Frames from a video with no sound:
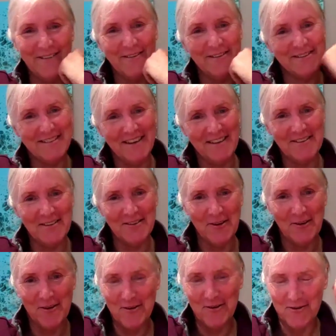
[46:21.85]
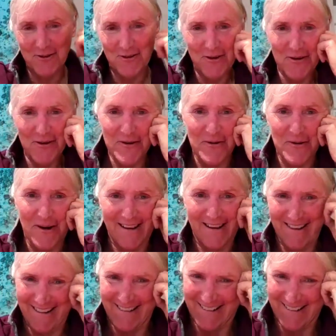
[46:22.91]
I love nice being connected with